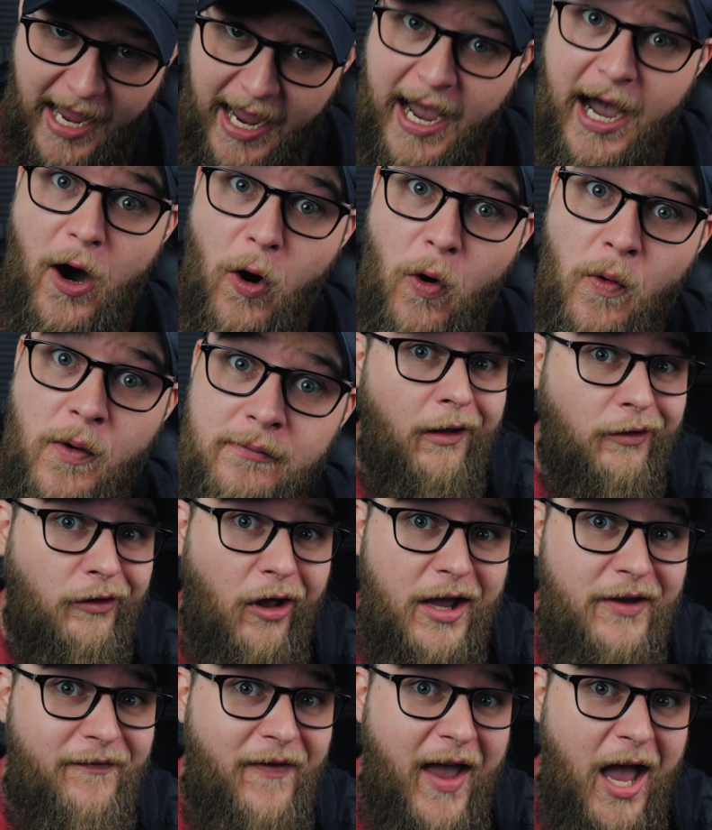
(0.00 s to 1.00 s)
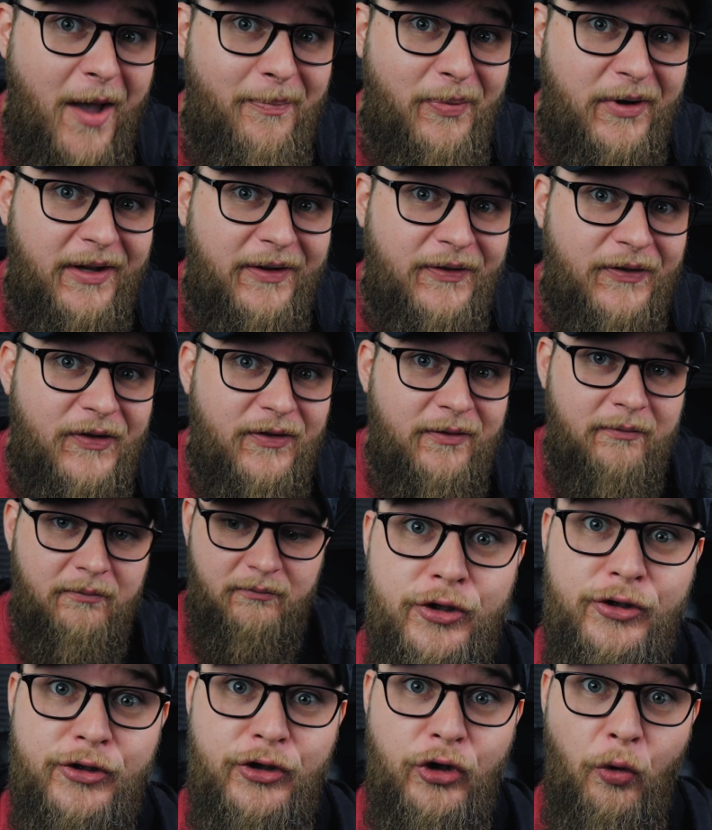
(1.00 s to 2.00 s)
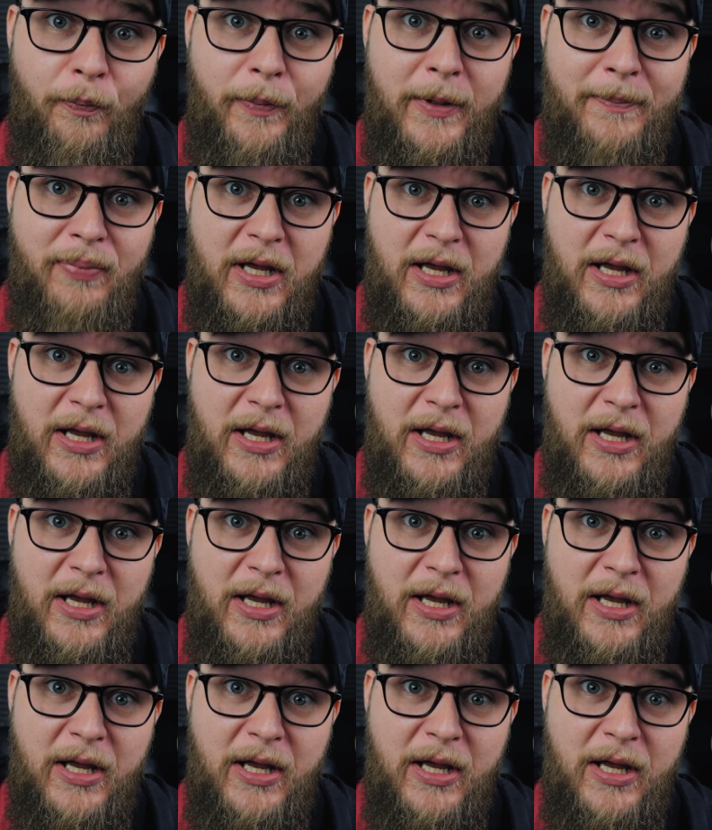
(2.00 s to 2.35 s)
now. Life happenings. Stupid